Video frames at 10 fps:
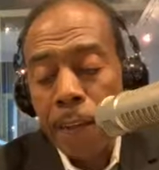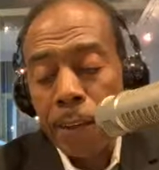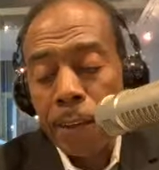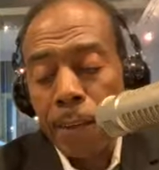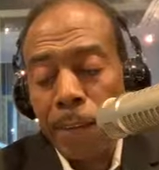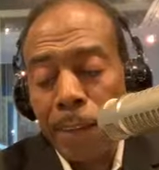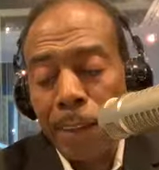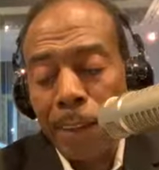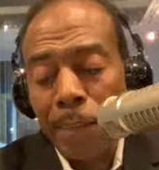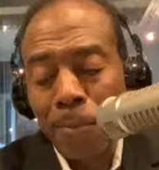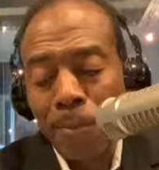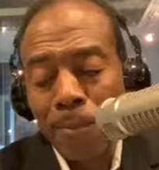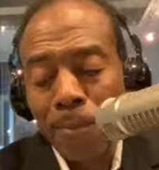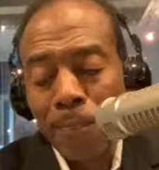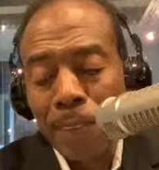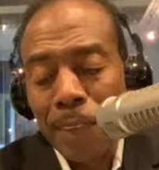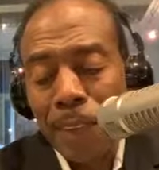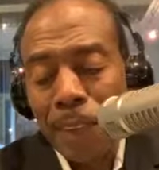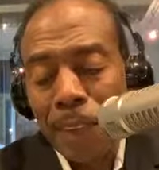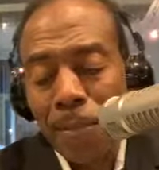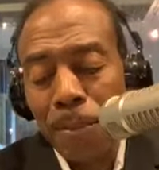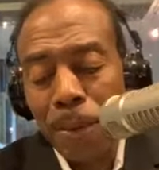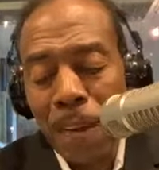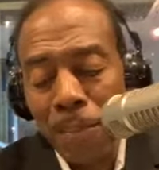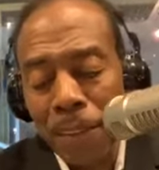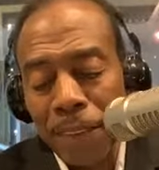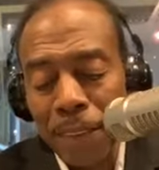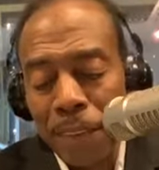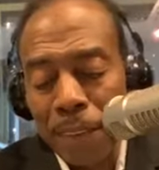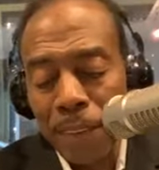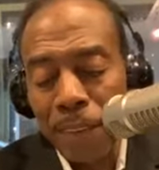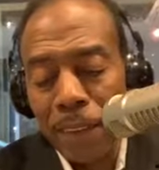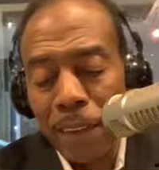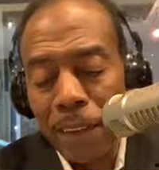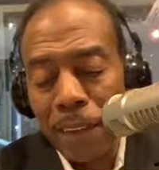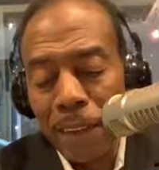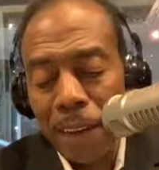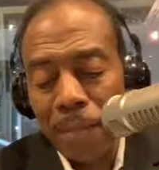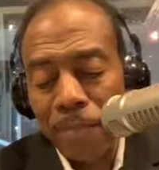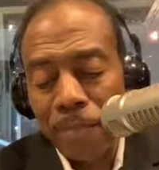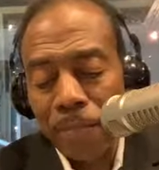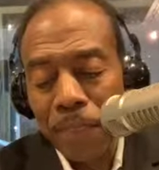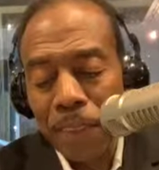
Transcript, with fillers: So um, as I was driving, I see this, and um,